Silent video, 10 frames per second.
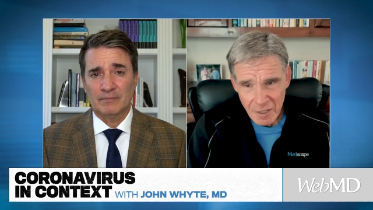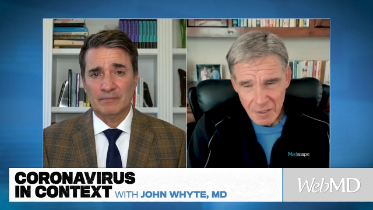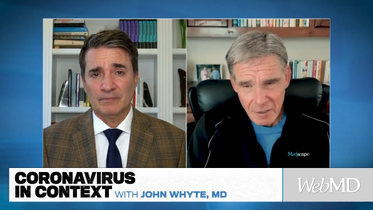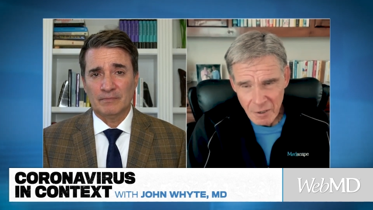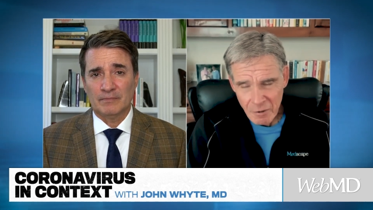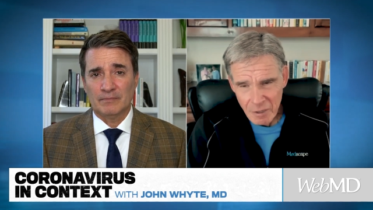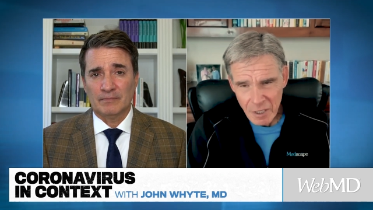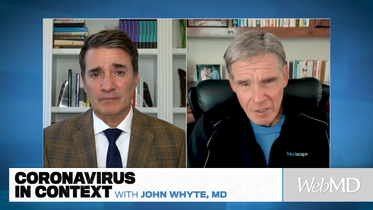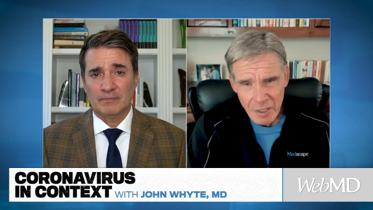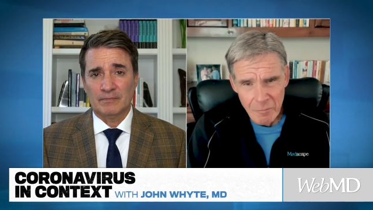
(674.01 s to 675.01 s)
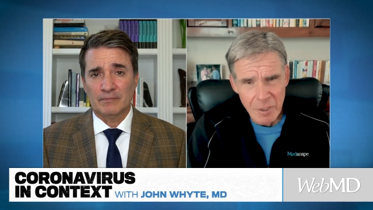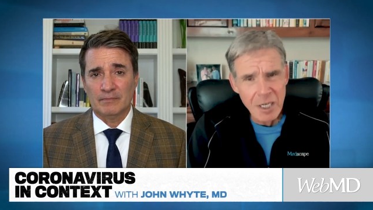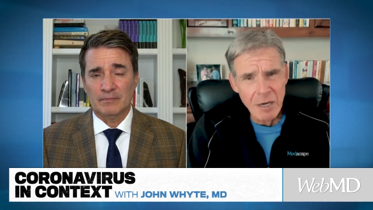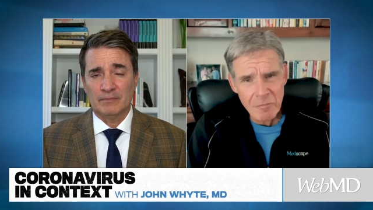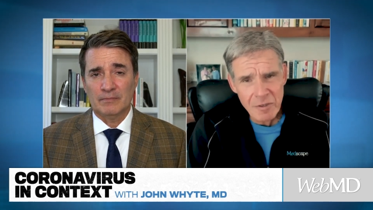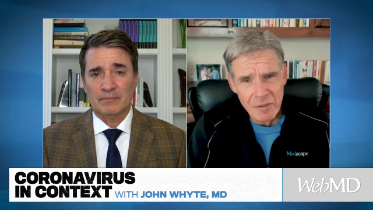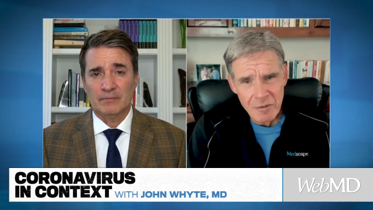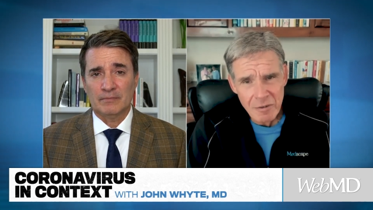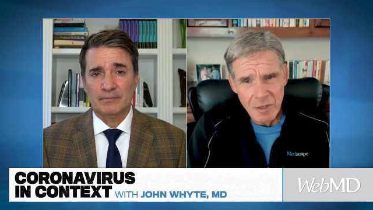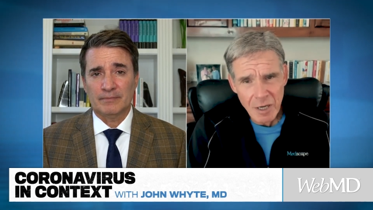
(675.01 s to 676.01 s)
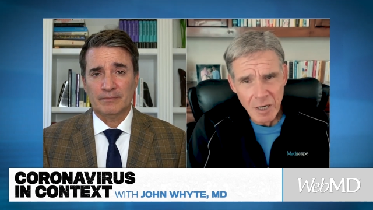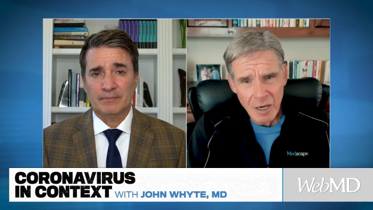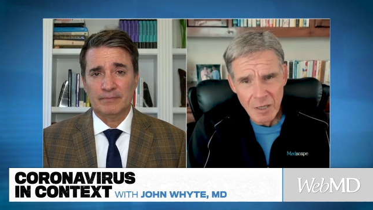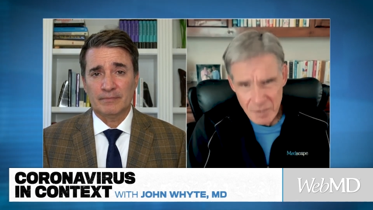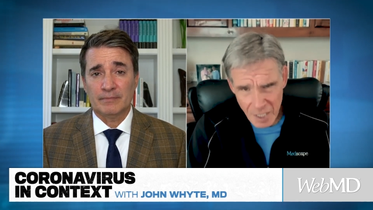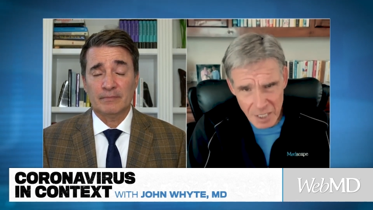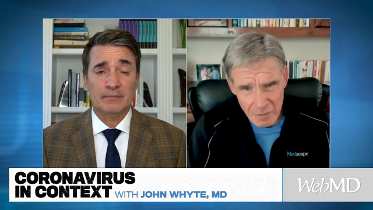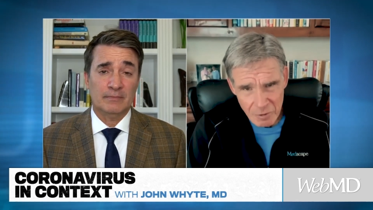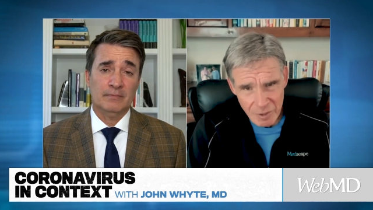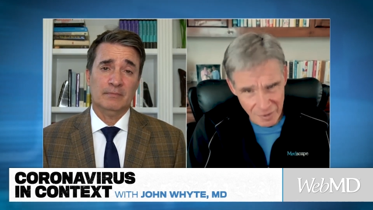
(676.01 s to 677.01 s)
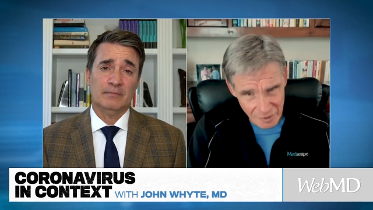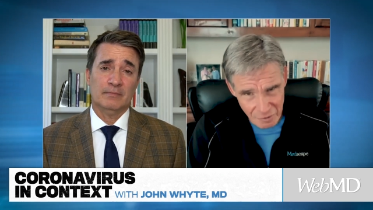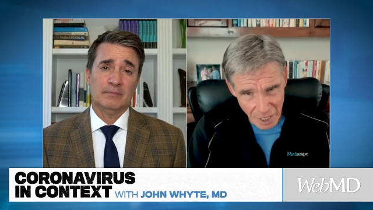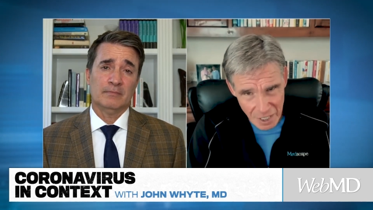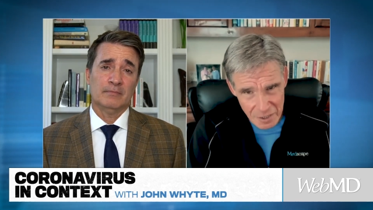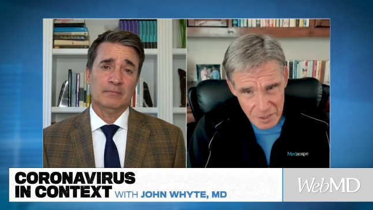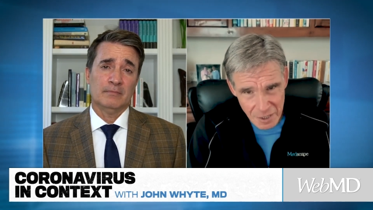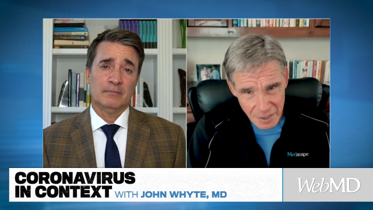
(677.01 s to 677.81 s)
Speaker 1: you know, it it becomes uh, untenable as a strategy.